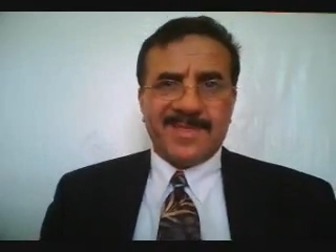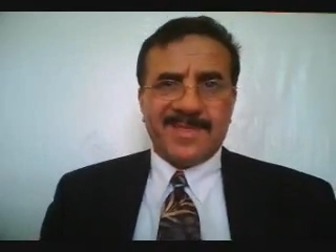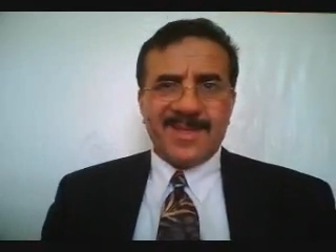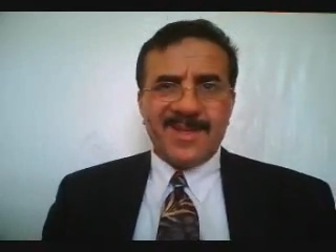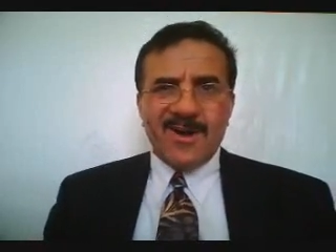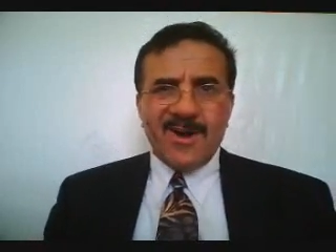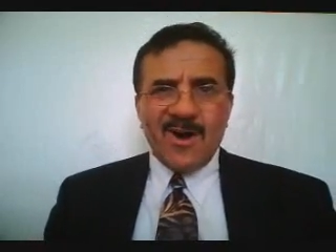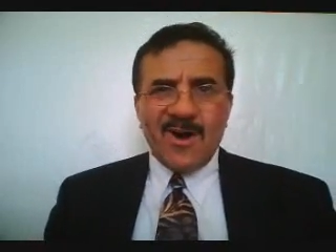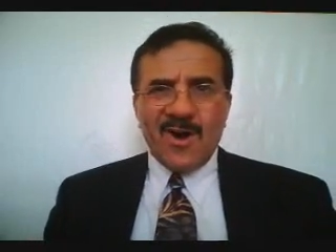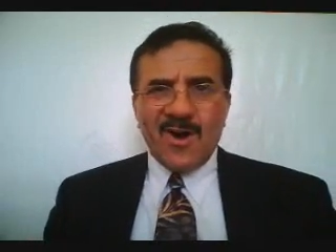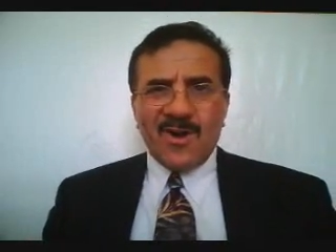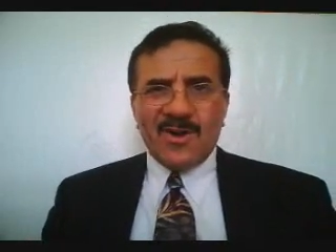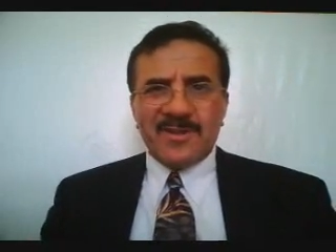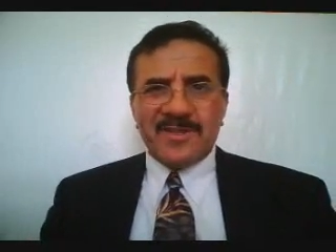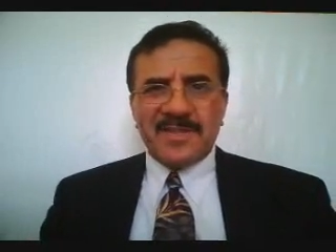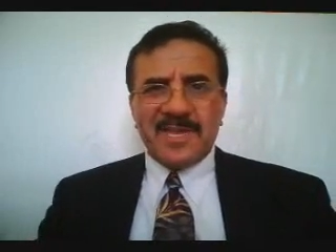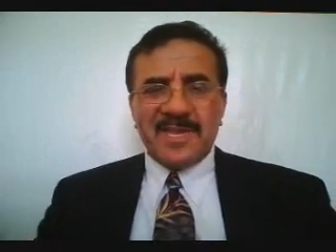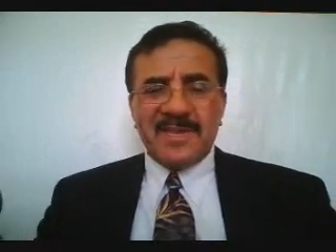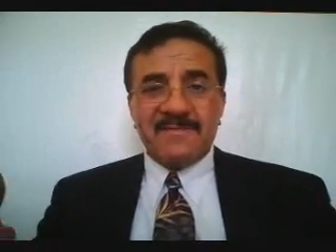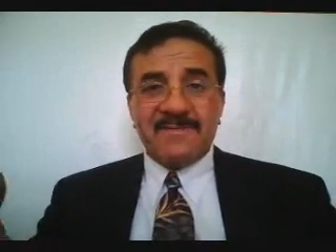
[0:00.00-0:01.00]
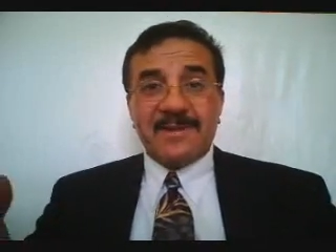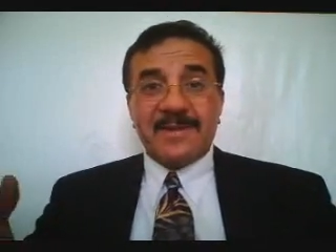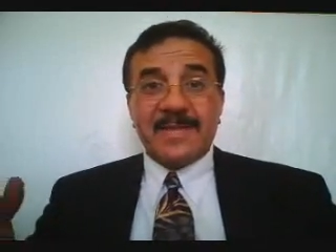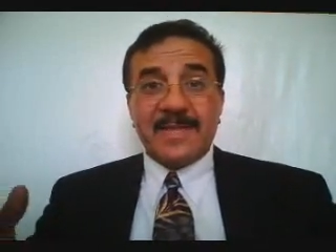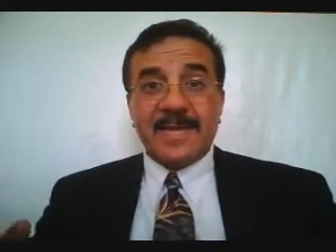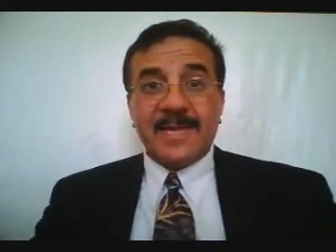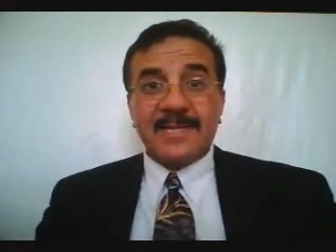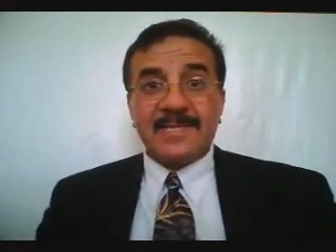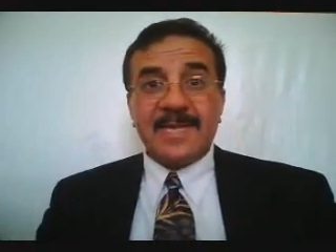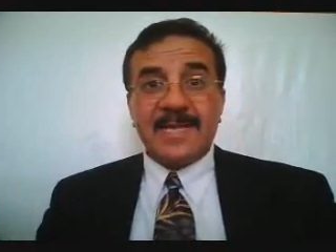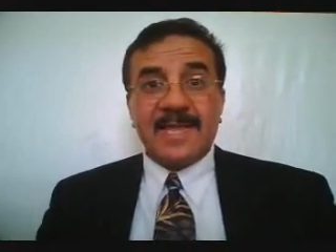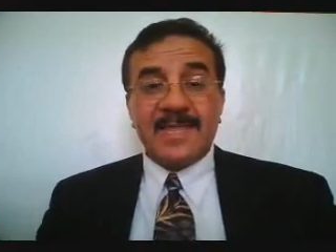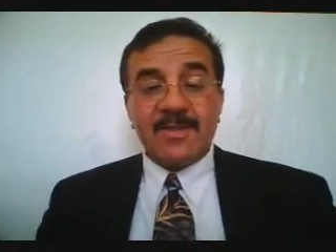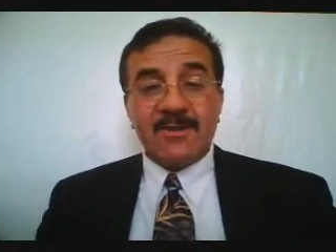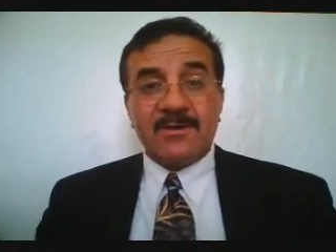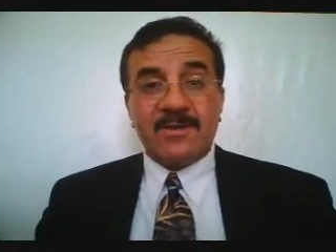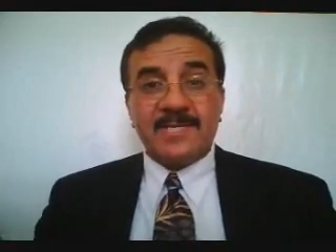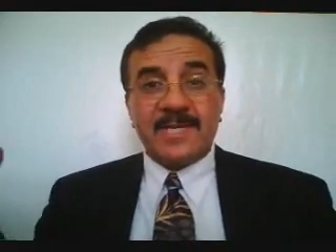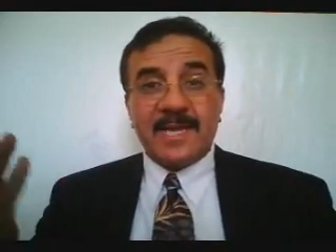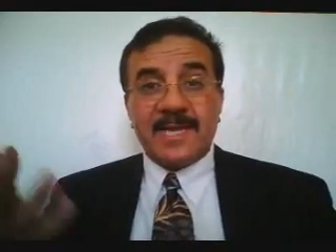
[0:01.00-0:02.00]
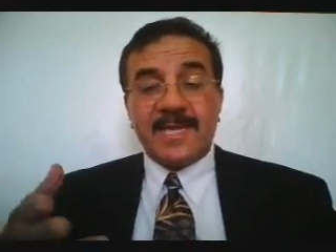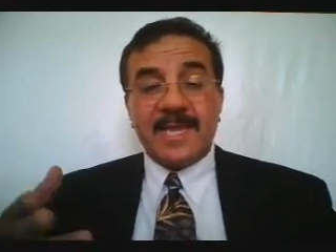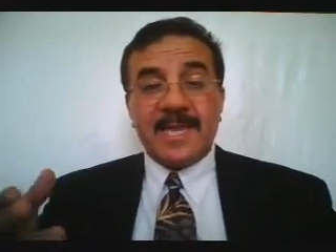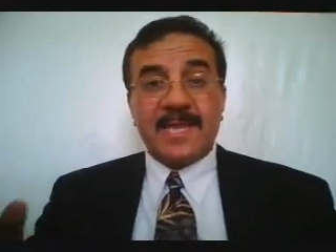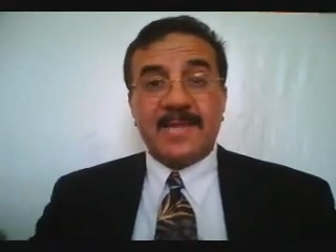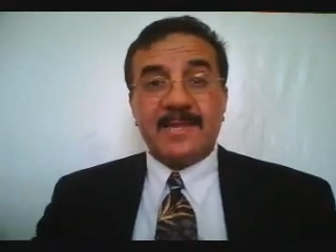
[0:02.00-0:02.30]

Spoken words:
All the evil things that the USA did.